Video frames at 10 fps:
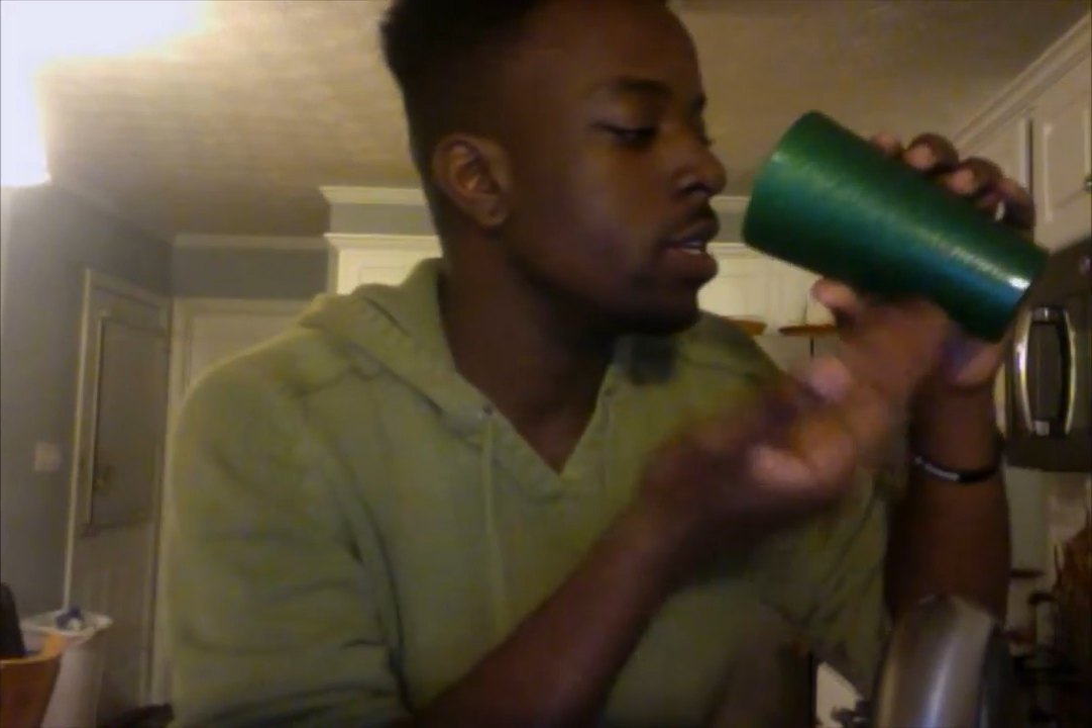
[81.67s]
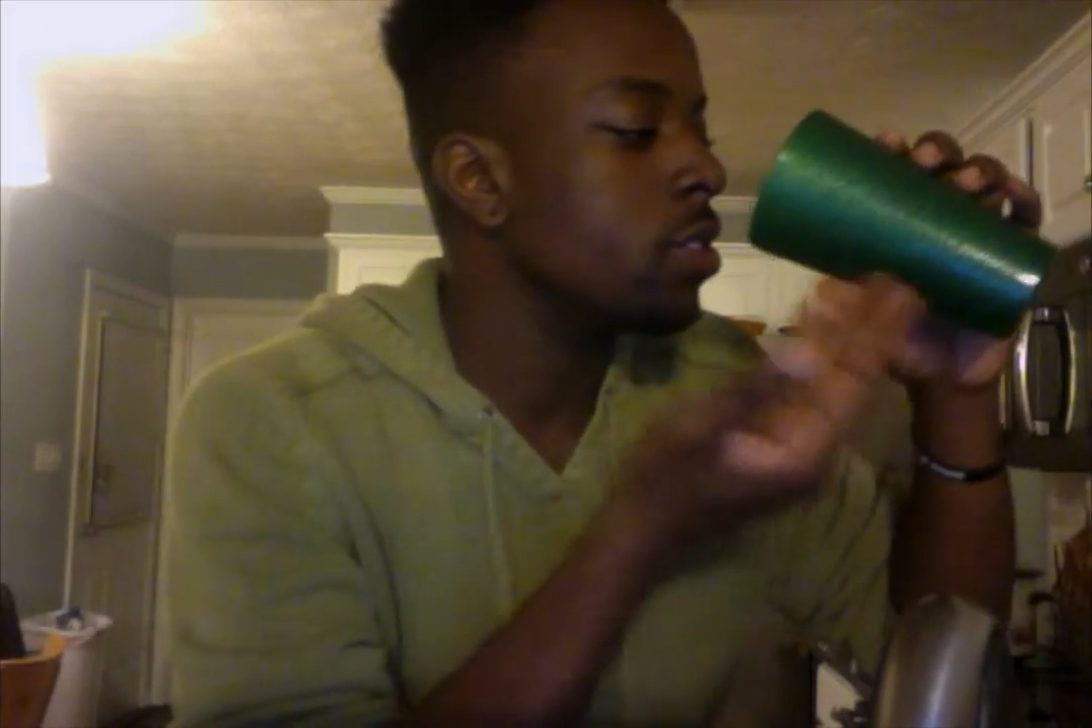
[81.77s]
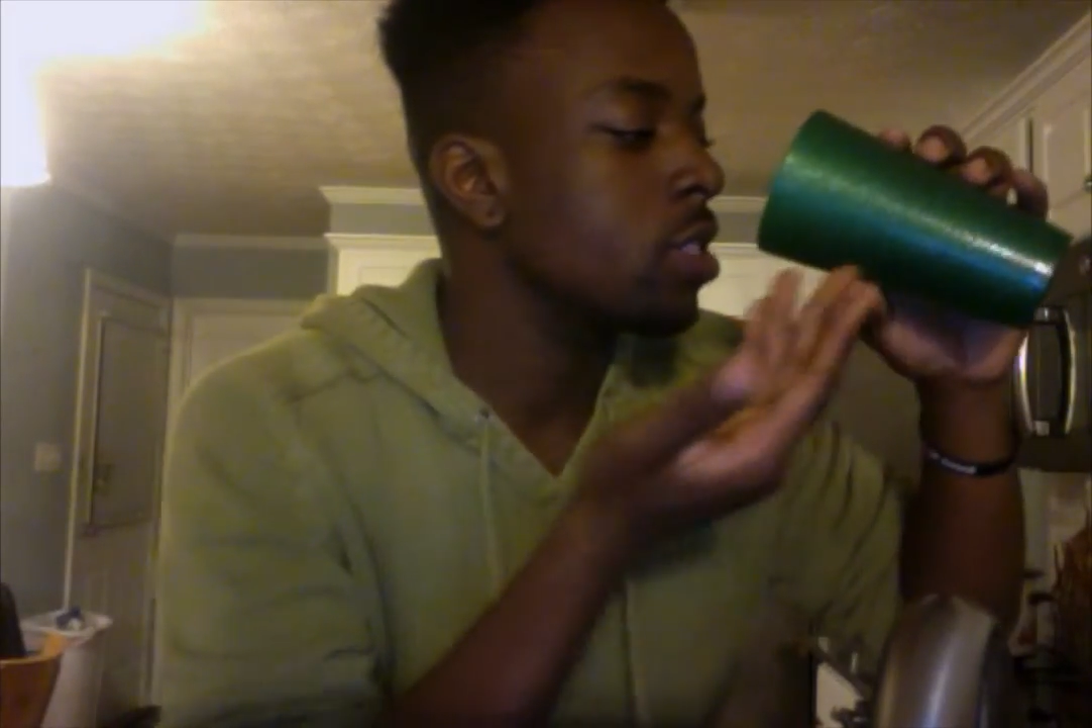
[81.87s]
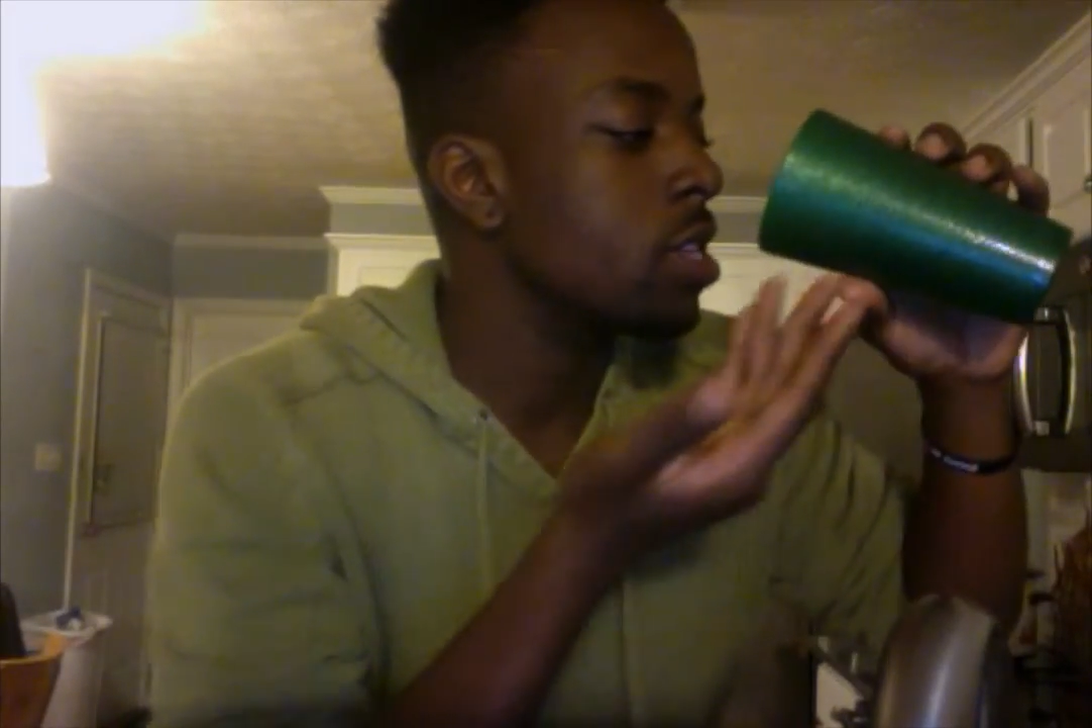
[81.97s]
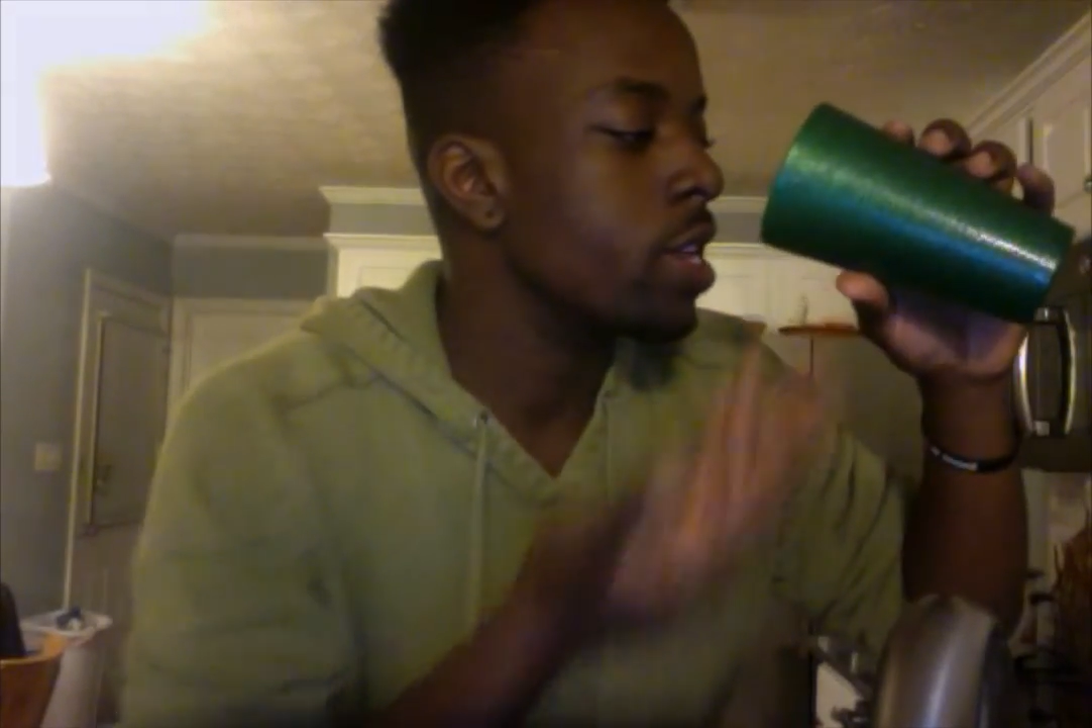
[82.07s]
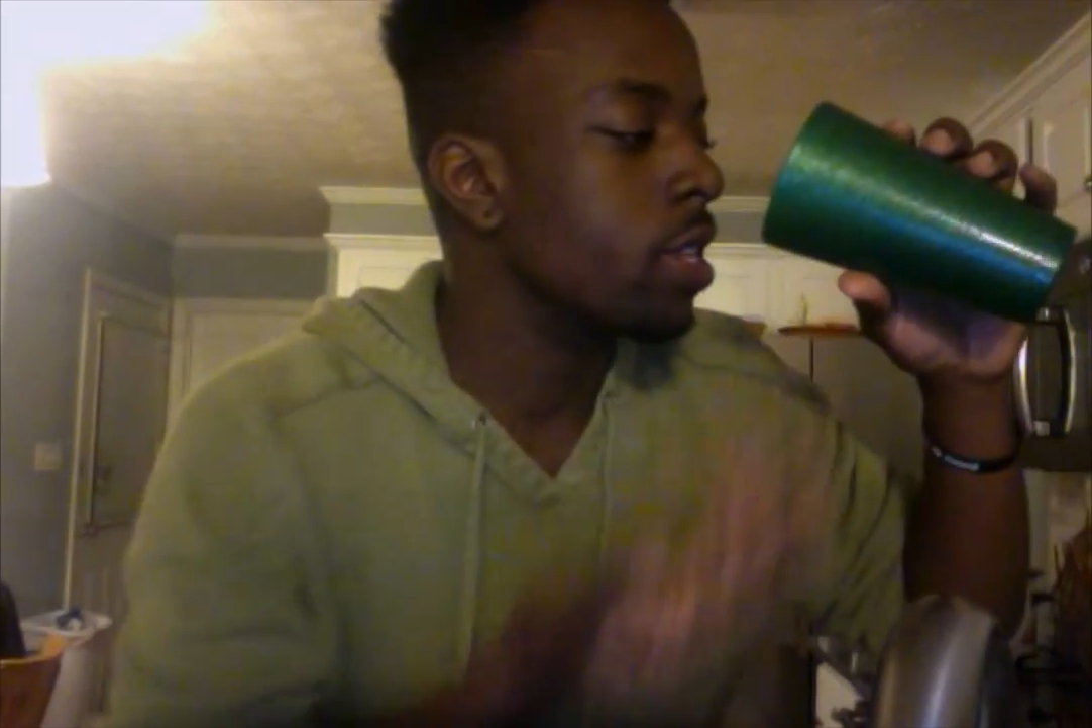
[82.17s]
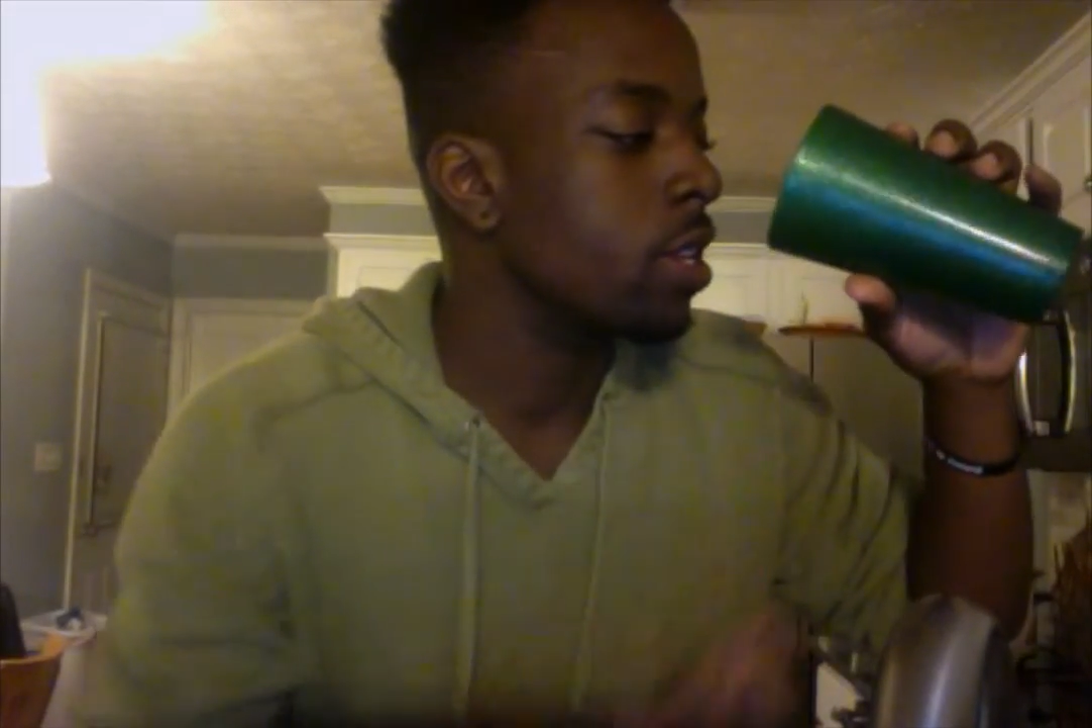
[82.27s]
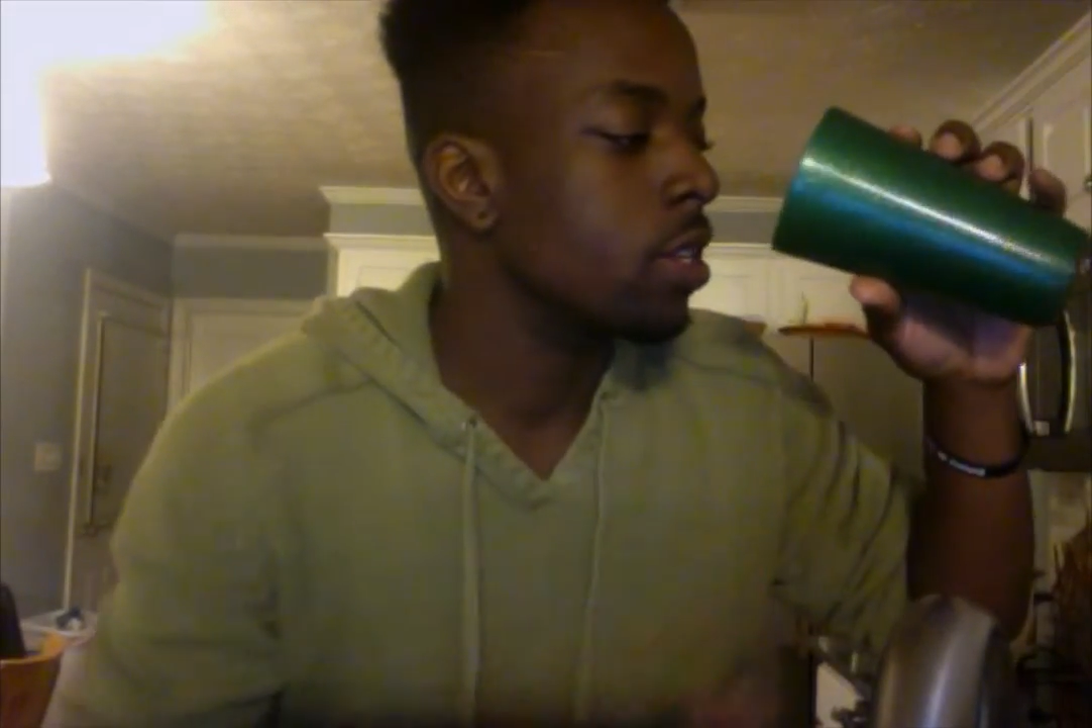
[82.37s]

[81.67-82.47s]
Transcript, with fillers: just let,